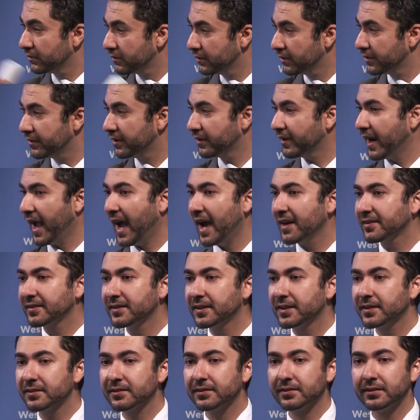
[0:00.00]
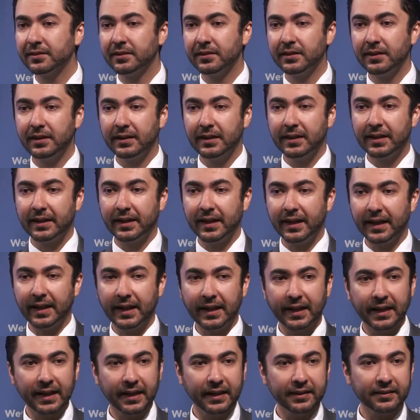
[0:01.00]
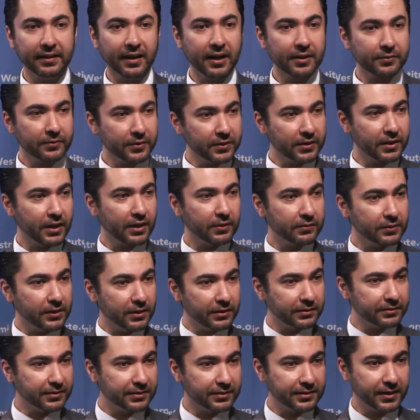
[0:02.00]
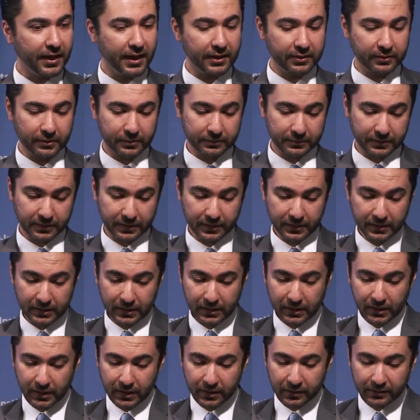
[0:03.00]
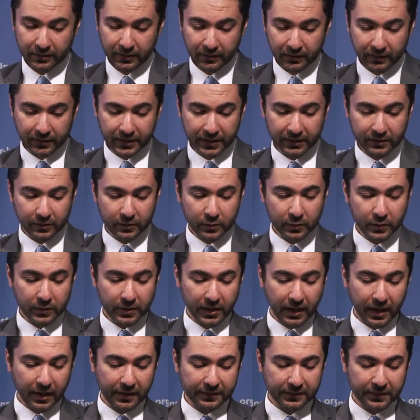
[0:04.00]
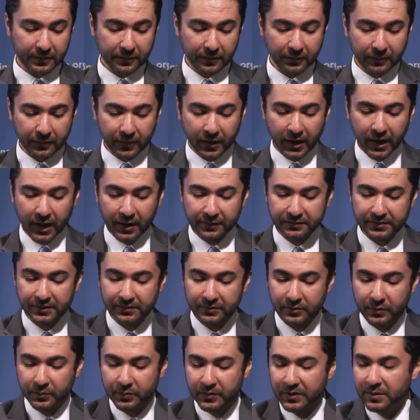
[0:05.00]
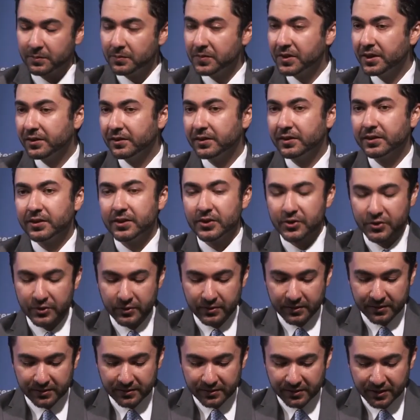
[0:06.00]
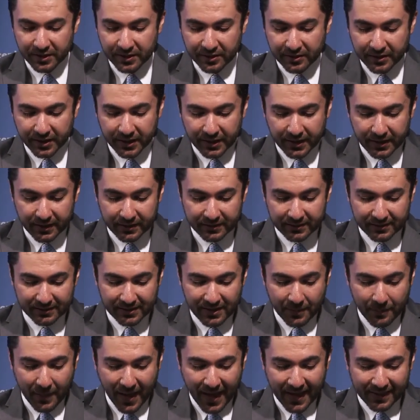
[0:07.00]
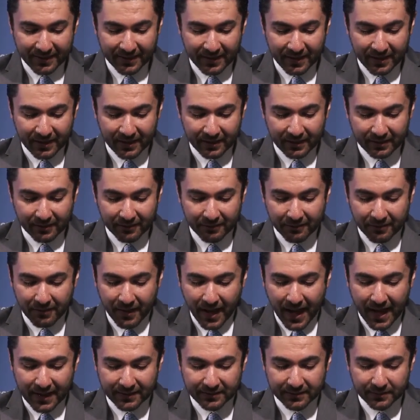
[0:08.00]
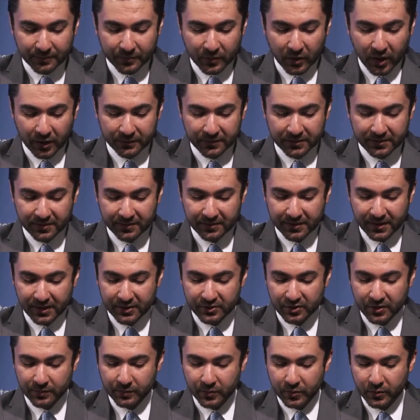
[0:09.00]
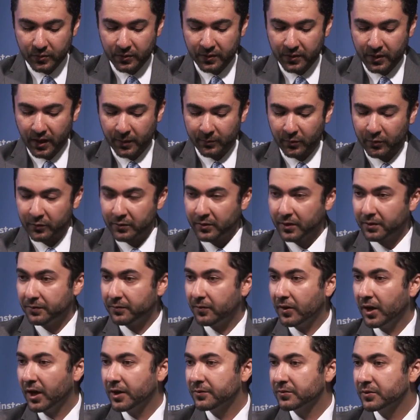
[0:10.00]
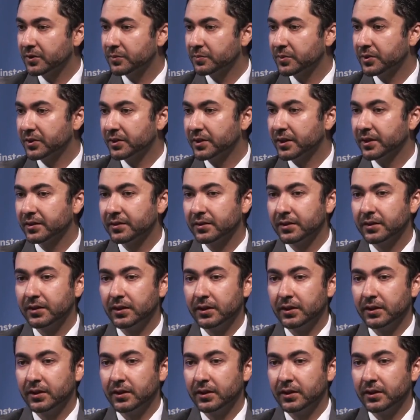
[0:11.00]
took their assets, and everything was state-owned. So in 2005, the Supreme Leader issued a decree demanding a vast privatization program over a five-year period.